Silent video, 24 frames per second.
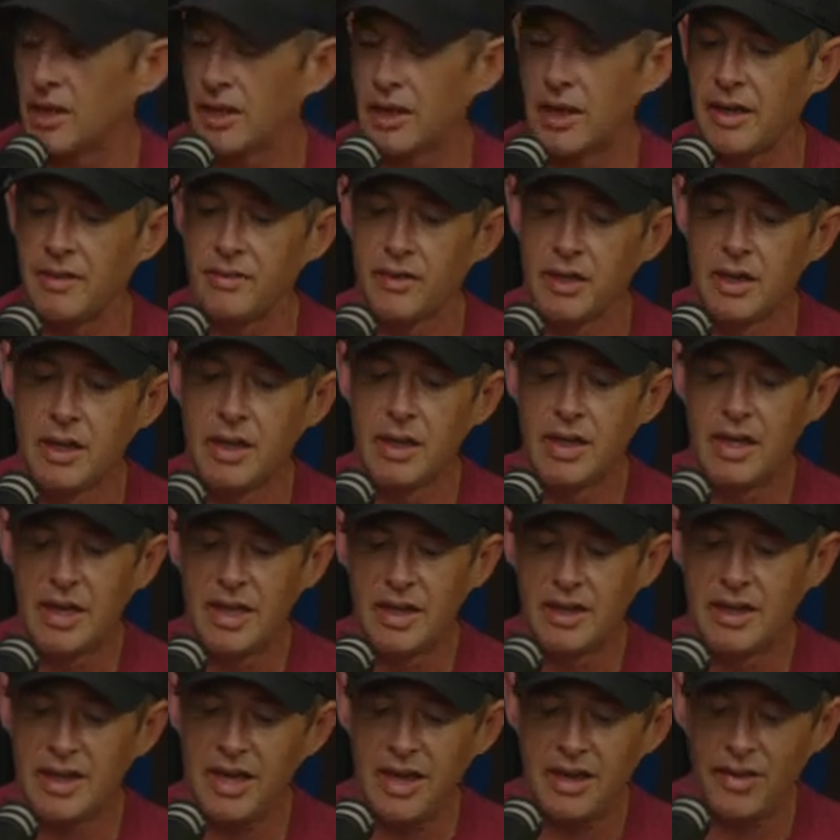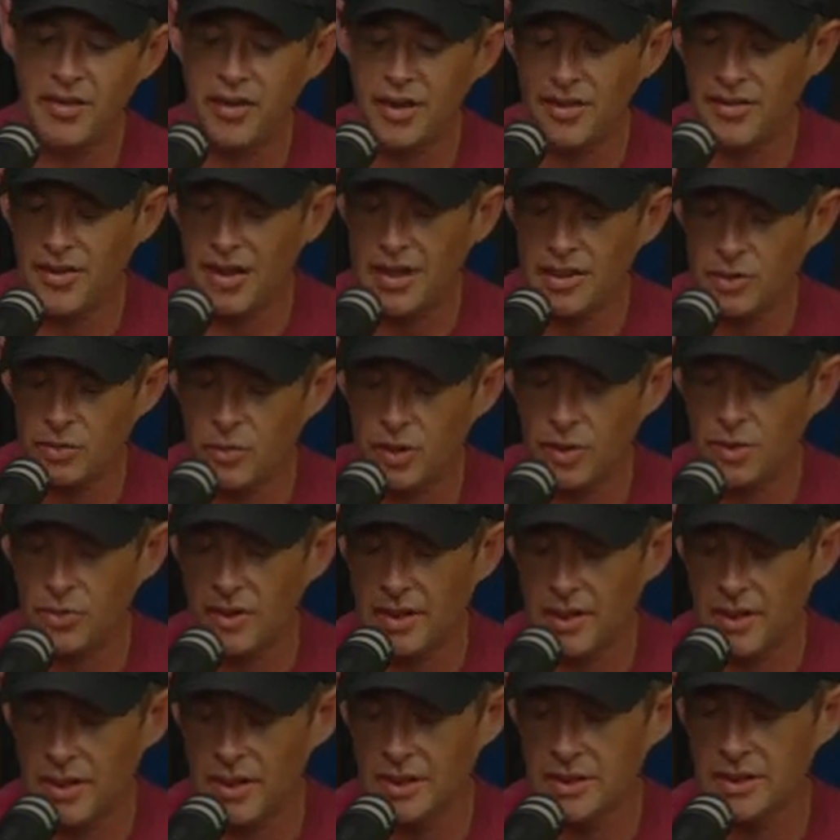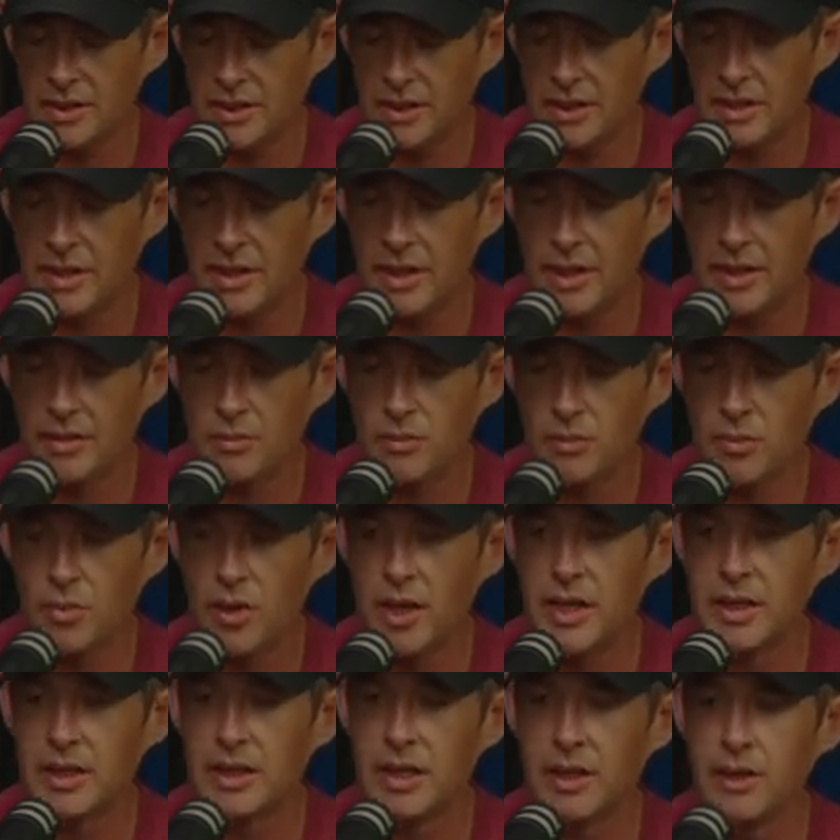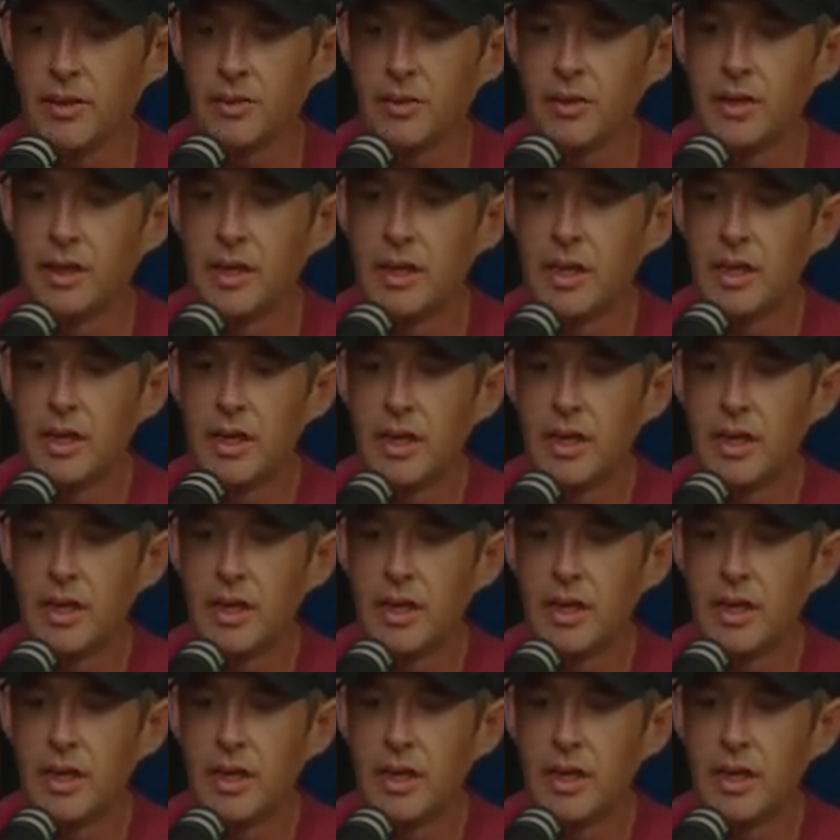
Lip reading: in my life. Yeah. I think that's where we kind of see that breakdown.